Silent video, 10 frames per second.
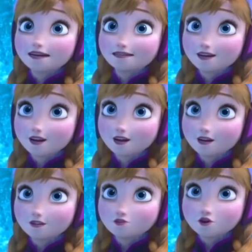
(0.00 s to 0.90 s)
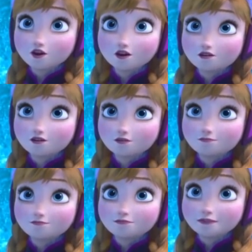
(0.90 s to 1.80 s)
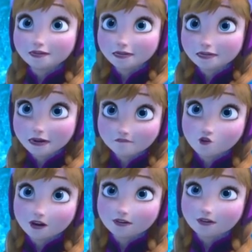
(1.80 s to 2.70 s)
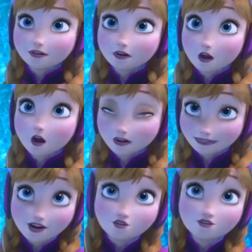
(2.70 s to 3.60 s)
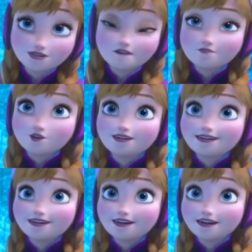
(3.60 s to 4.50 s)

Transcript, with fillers: Elsa, you look different. It's a good difference.